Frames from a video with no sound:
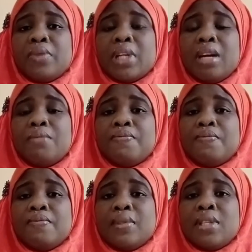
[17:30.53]

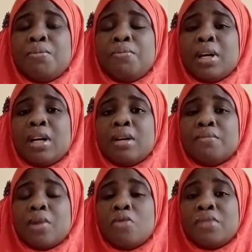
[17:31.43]

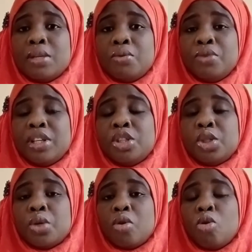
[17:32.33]
the
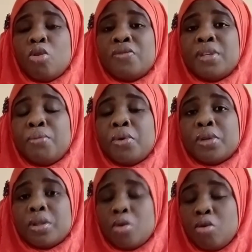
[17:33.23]
region or of the
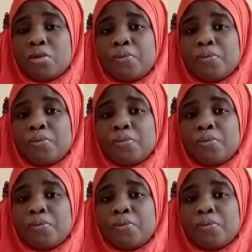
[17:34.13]
pond. Or